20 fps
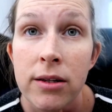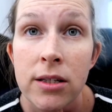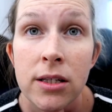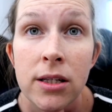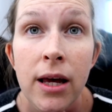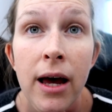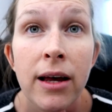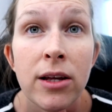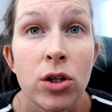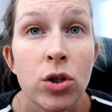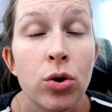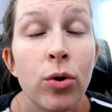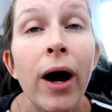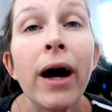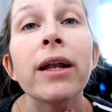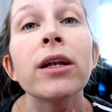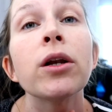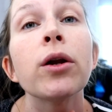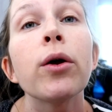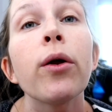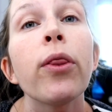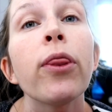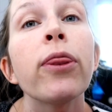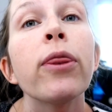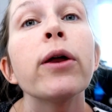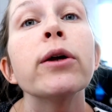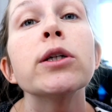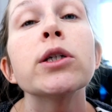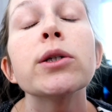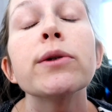This has to end
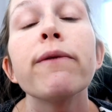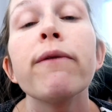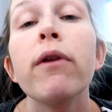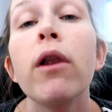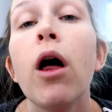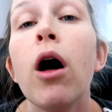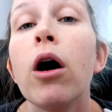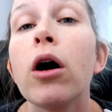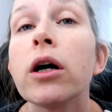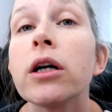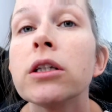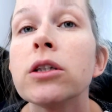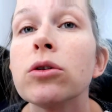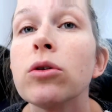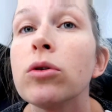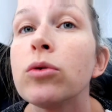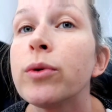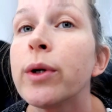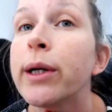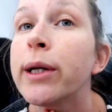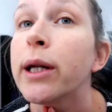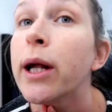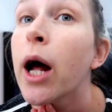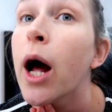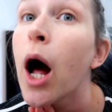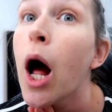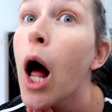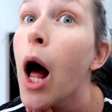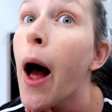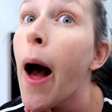this vlog. It's already
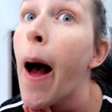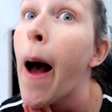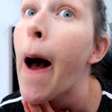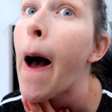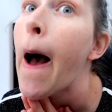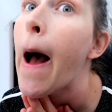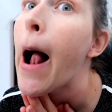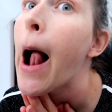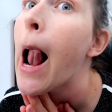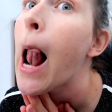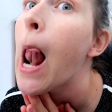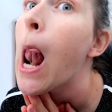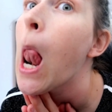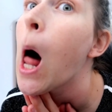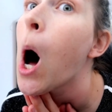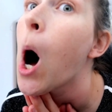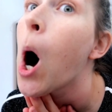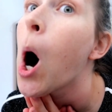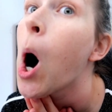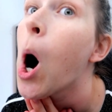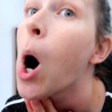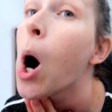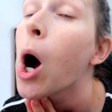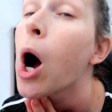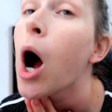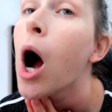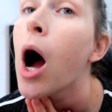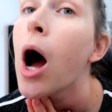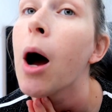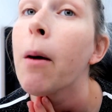
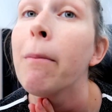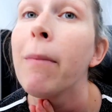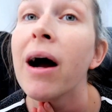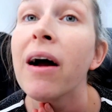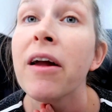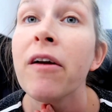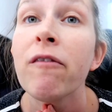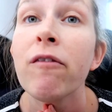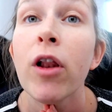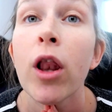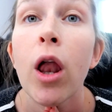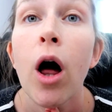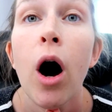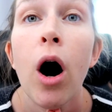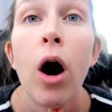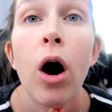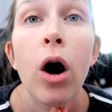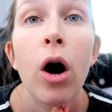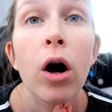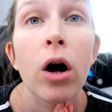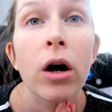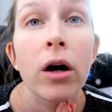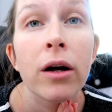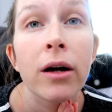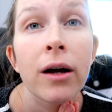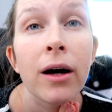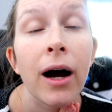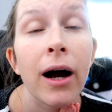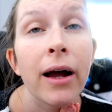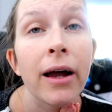my vlog.
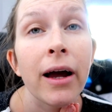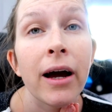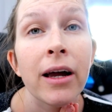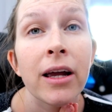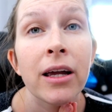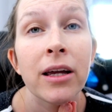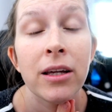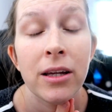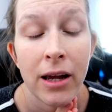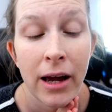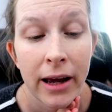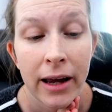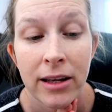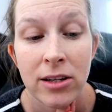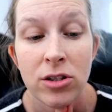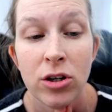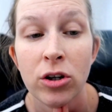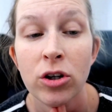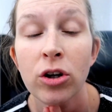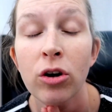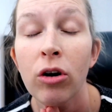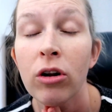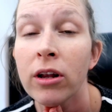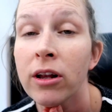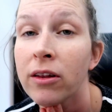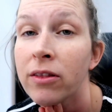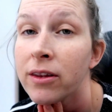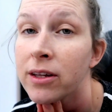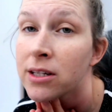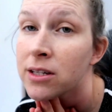I can start
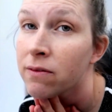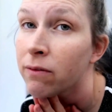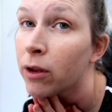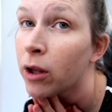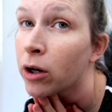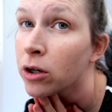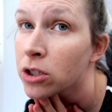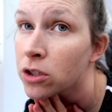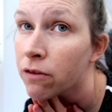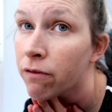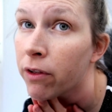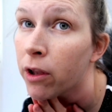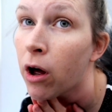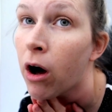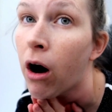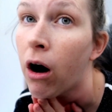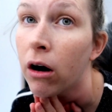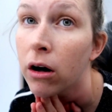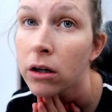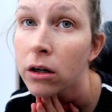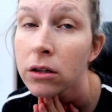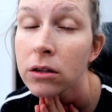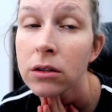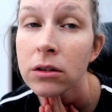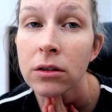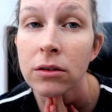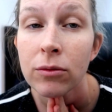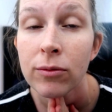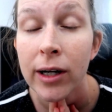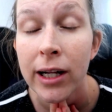calling these vlogs vlog.
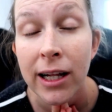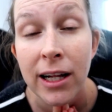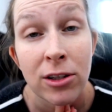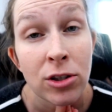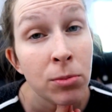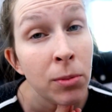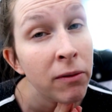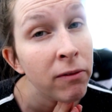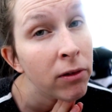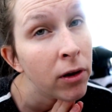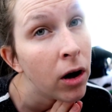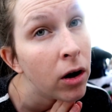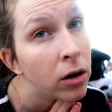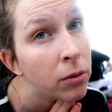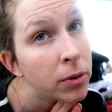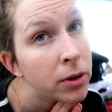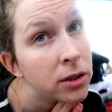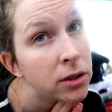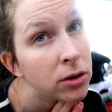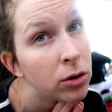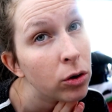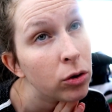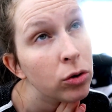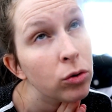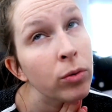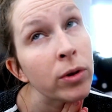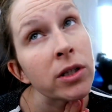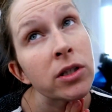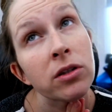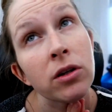Welcome to my vlog, because they're
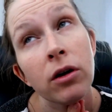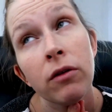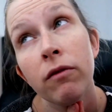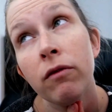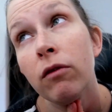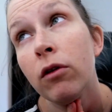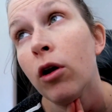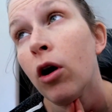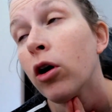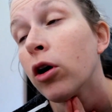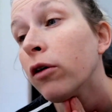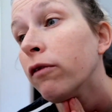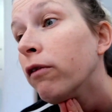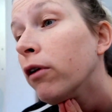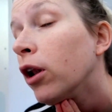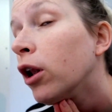always long